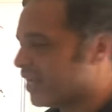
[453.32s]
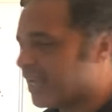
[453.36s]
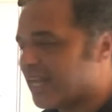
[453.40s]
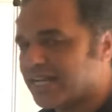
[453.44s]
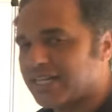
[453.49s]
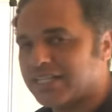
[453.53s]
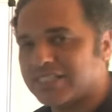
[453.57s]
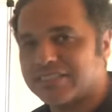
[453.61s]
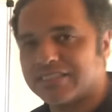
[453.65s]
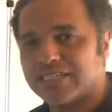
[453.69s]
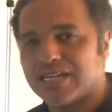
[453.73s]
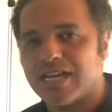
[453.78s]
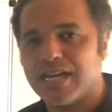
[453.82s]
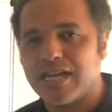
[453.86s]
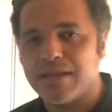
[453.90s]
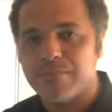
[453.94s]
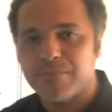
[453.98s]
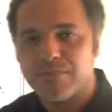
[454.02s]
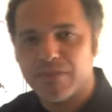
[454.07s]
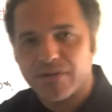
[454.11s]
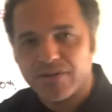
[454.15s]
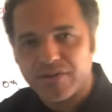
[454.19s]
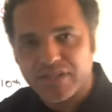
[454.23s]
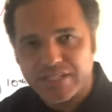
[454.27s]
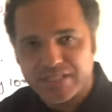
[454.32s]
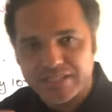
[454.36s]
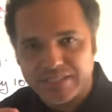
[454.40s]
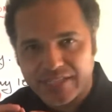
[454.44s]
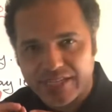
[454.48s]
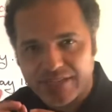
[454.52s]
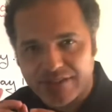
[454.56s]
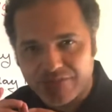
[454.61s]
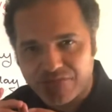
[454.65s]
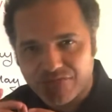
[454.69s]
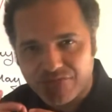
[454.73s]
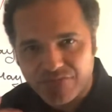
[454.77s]
anytime there is
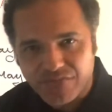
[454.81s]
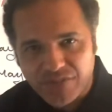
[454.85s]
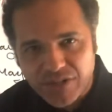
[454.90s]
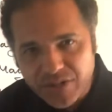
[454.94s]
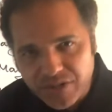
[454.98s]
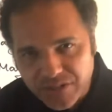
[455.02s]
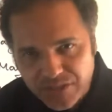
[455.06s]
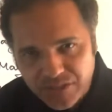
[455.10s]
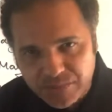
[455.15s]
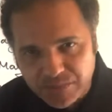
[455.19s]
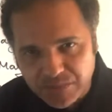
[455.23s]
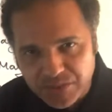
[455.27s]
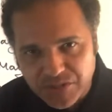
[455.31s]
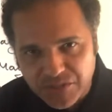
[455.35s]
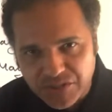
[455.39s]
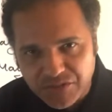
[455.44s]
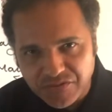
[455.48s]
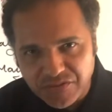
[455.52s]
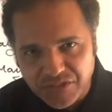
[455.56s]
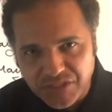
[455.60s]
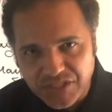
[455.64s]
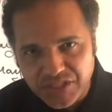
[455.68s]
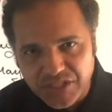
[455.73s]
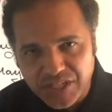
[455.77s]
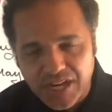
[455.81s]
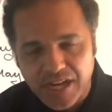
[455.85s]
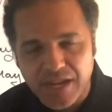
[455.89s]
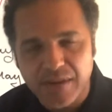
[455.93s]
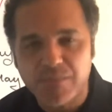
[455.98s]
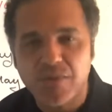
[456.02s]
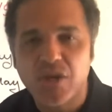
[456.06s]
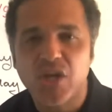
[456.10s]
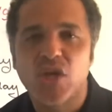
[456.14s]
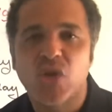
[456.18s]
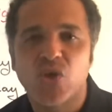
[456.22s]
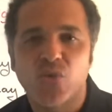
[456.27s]
a very specific
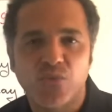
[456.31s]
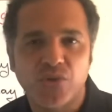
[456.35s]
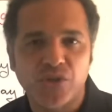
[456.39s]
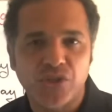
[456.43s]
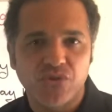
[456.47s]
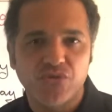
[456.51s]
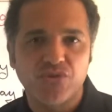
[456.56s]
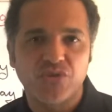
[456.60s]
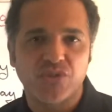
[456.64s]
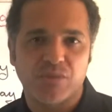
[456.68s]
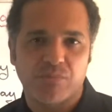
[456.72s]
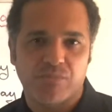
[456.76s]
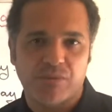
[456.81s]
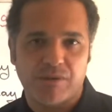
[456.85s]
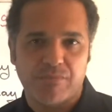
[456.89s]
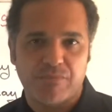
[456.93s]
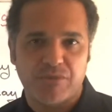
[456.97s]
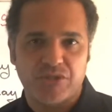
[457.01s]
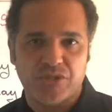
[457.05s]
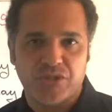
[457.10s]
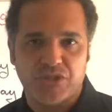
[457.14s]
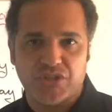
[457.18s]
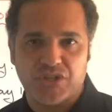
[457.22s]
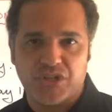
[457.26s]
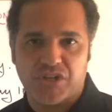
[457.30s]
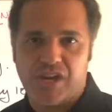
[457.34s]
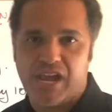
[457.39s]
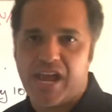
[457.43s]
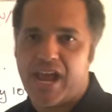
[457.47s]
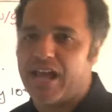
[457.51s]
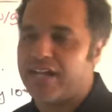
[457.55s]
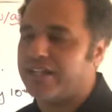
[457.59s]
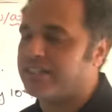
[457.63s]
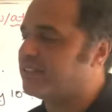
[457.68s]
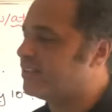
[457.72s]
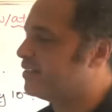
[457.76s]
time, we use the preposition
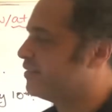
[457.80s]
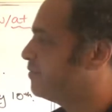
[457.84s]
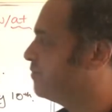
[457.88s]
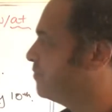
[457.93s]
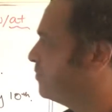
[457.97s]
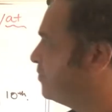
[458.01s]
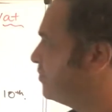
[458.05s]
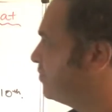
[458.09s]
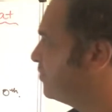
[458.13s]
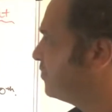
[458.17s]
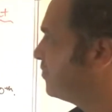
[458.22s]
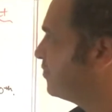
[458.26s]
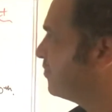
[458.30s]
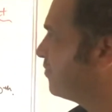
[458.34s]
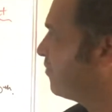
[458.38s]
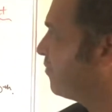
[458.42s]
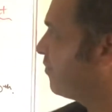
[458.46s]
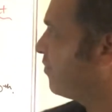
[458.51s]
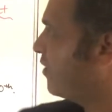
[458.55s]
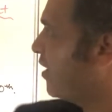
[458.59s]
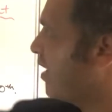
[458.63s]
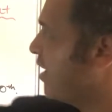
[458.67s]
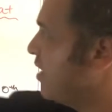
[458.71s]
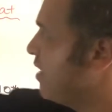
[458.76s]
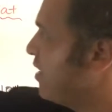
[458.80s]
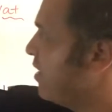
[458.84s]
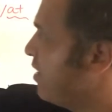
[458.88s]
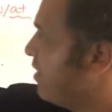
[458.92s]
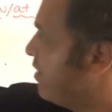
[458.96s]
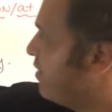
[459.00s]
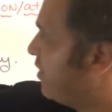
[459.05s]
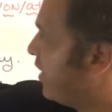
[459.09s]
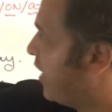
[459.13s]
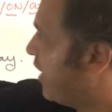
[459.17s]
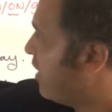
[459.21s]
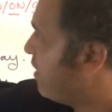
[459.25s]
at.
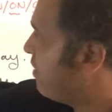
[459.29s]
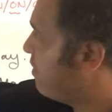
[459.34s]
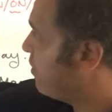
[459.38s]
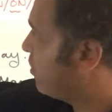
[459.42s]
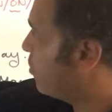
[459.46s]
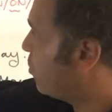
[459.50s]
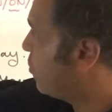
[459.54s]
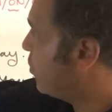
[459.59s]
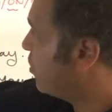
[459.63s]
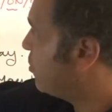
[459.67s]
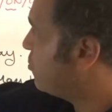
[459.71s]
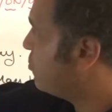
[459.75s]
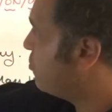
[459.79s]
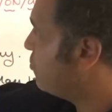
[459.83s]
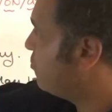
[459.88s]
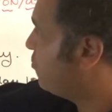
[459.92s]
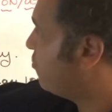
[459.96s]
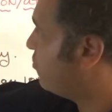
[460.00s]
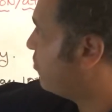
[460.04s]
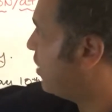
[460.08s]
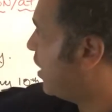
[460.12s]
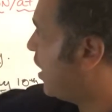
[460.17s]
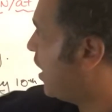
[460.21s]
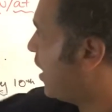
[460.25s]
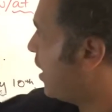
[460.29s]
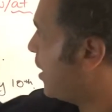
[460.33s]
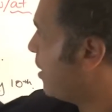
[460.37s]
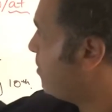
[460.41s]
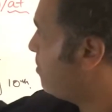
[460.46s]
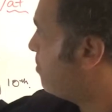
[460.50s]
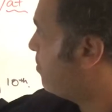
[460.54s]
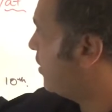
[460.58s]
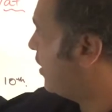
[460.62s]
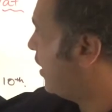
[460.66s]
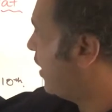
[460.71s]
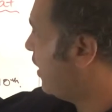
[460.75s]
They are going to fly
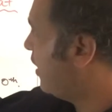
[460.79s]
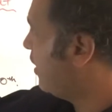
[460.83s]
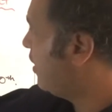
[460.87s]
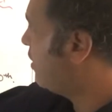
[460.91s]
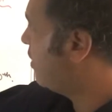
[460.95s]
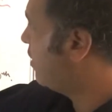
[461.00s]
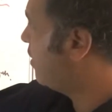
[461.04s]
blank